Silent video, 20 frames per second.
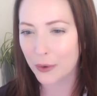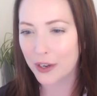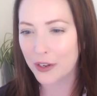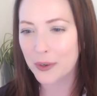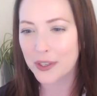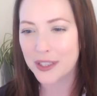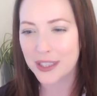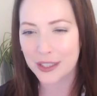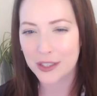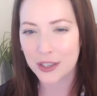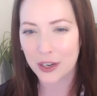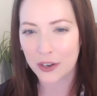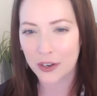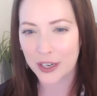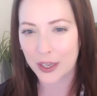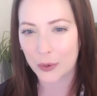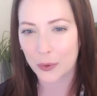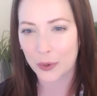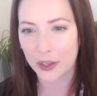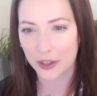I know it's on
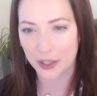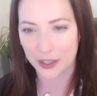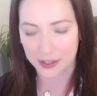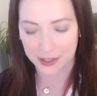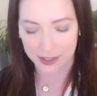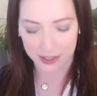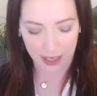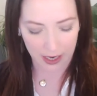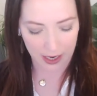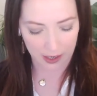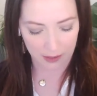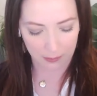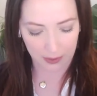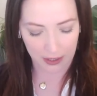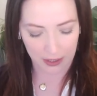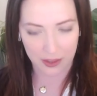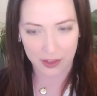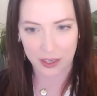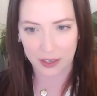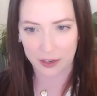our Get Oiling site,
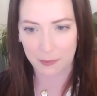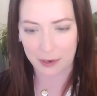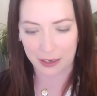but I think I